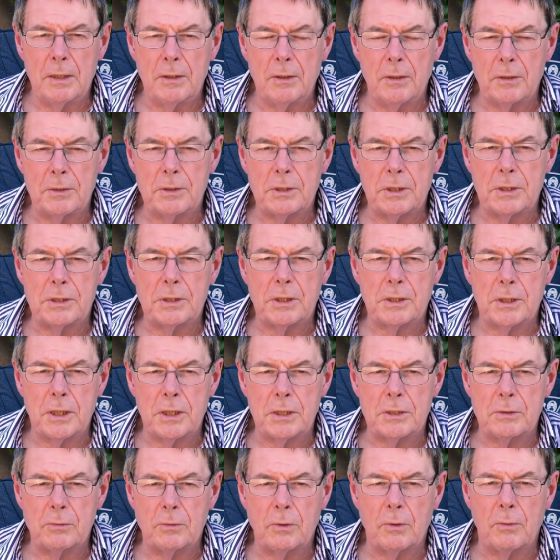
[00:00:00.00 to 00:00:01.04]
Not just the
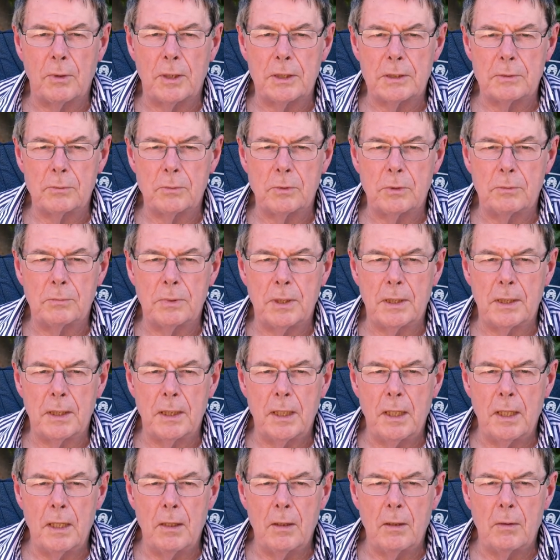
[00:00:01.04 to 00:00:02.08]
things you always would, but
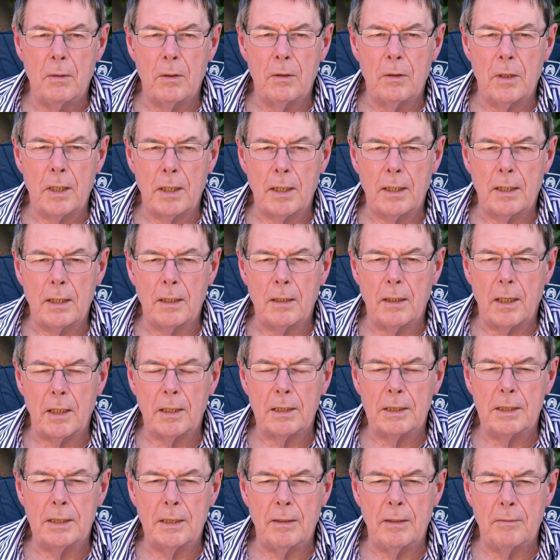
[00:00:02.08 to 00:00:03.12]
like I
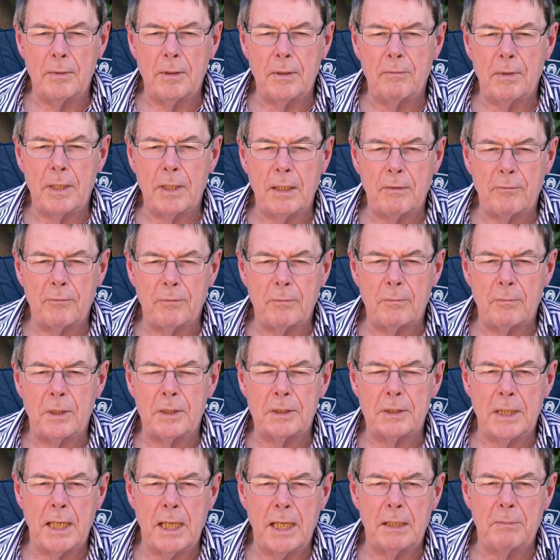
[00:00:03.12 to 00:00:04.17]
could never get from my
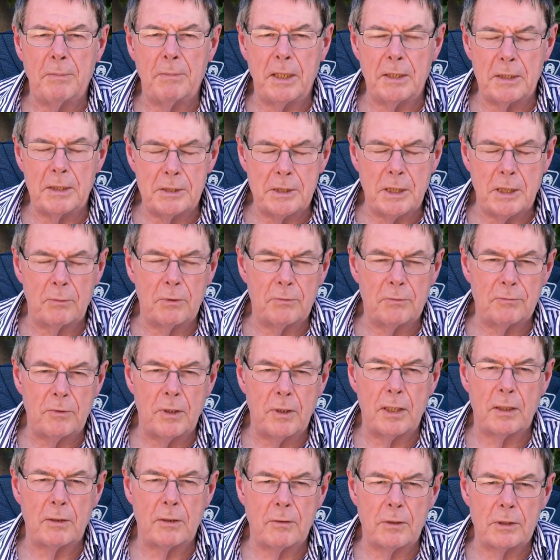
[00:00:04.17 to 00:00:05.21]
dad about the Stigley
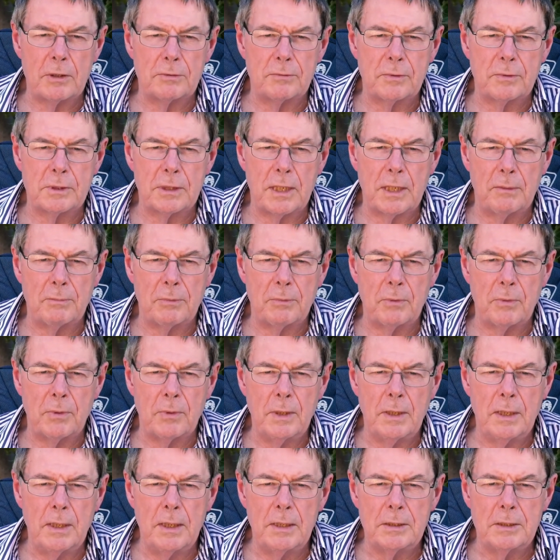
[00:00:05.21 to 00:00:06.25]
Flying Cross, for example.
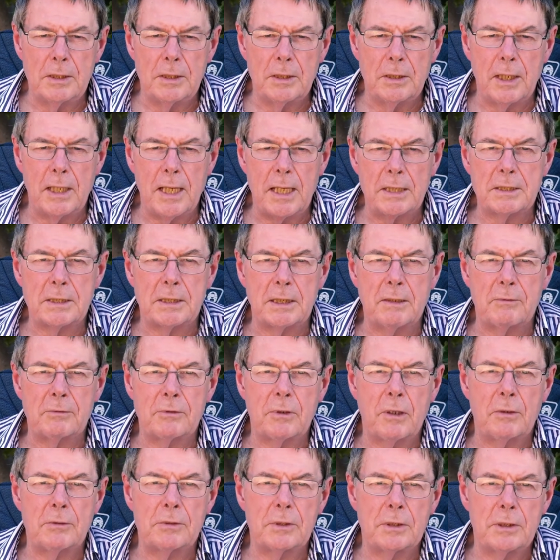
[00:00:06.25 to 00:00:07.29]
Did I ask enough
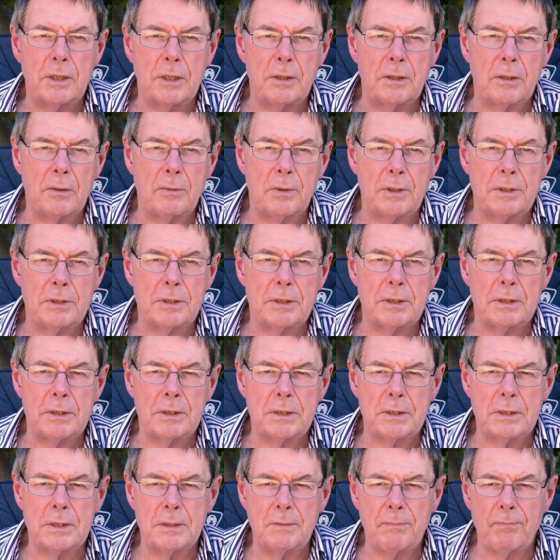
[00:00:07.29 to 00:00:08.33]
times to know the
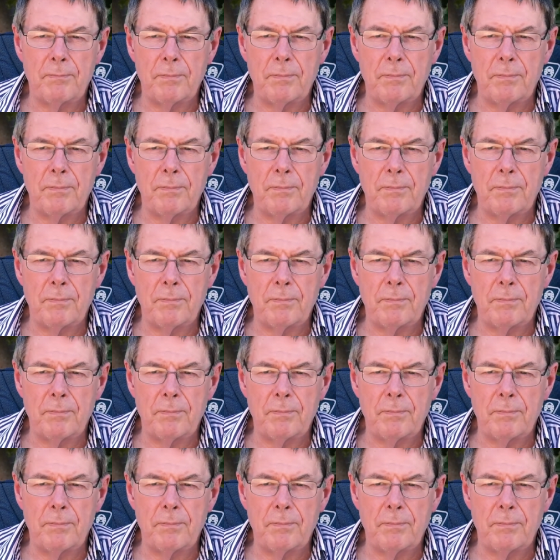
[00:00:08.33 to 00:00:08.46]
questions?